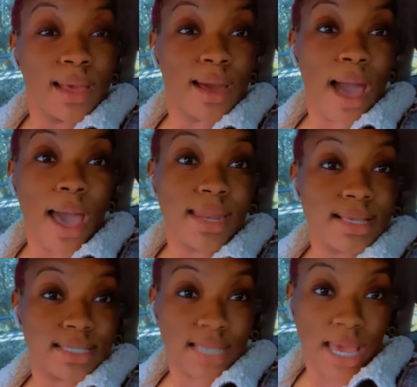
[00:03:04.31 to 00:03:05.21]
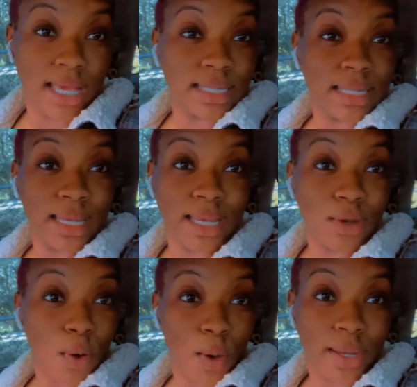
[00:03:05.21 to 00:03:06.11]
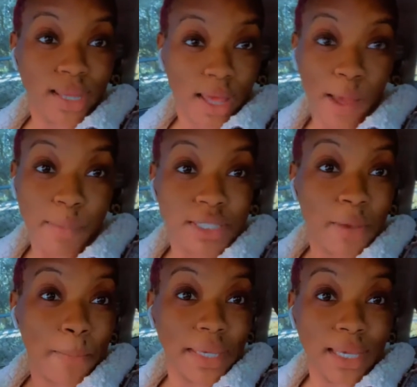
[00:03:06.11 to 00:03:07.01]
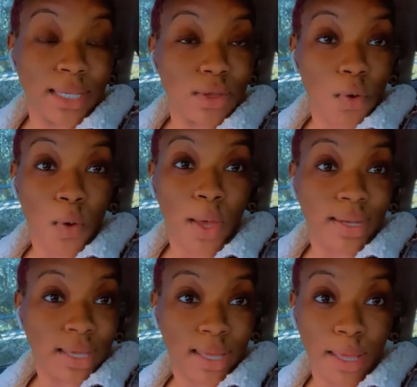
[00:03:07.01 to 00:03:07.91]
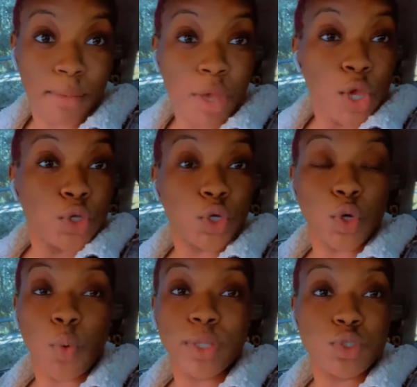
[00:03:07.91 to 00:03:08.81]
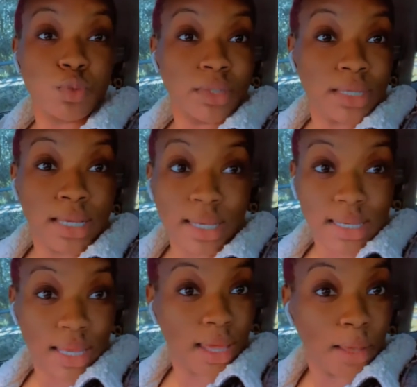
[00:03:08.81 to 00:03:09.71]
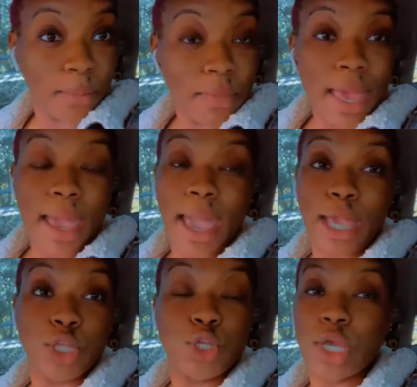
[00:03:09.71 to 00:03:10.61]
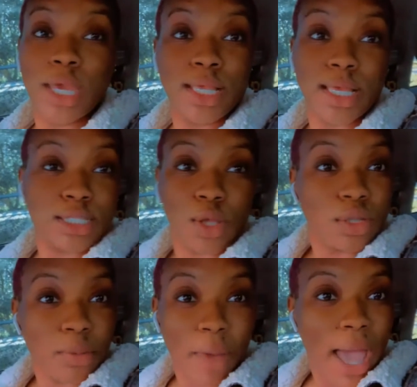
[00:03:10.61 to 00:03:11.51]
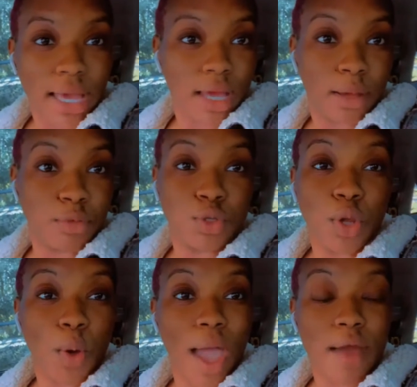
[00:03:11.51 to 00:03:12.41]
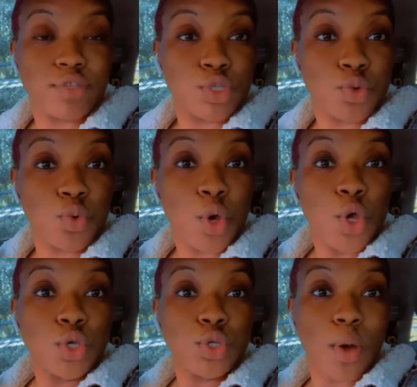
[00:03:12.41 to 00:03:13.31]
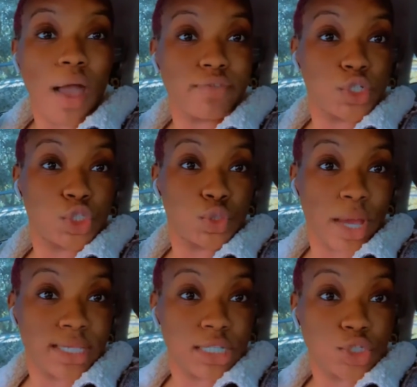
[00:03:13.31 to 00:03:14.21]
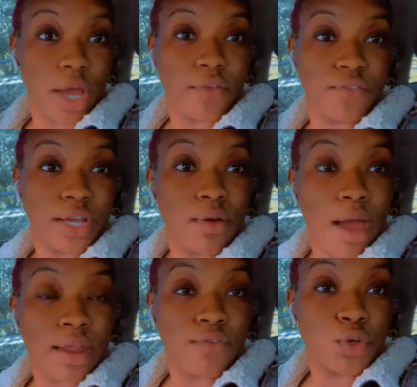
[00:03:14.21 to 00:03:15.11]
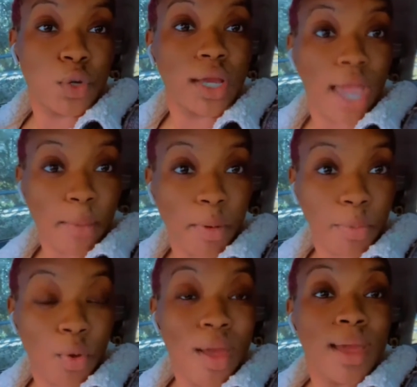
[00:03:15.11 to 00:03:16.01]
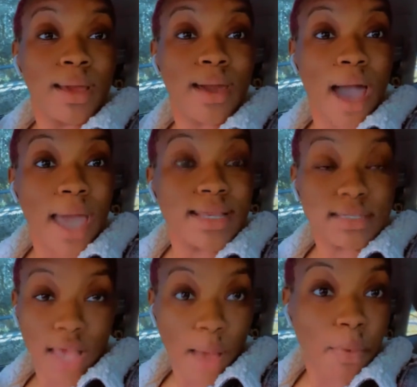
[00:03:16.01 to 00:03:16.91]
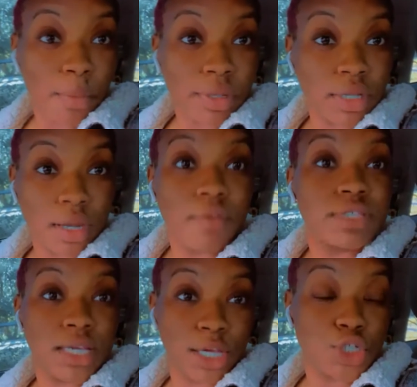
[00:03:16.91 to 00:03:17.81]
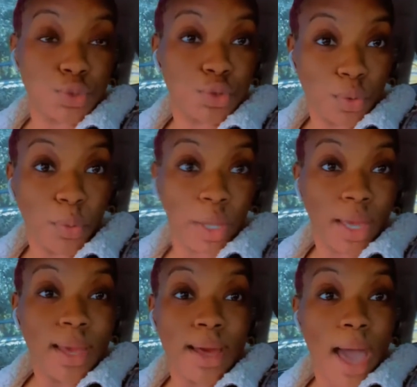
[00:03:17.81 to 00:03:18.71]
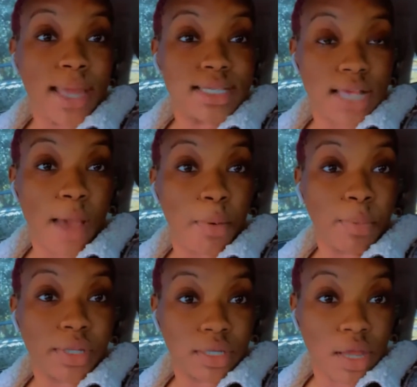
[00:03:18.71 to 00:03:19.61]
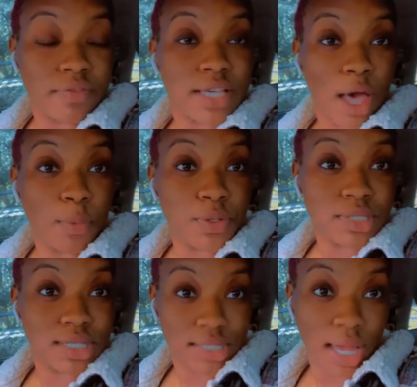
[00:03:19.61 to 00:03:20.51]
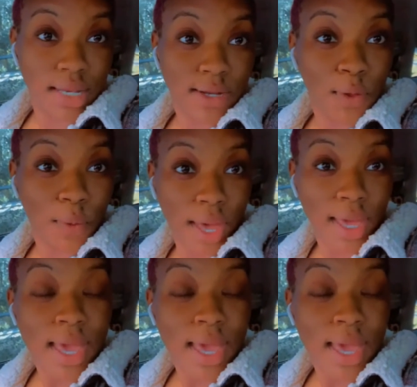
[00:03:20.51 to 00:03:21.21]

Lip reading: God is saying, lean on him. Depend on him. You're going to need him. And it's only by him. You don't have to stress and try to figure out if you're capable. God is capable enough to get you through it. God is capable enough to help you sustain it. Okay?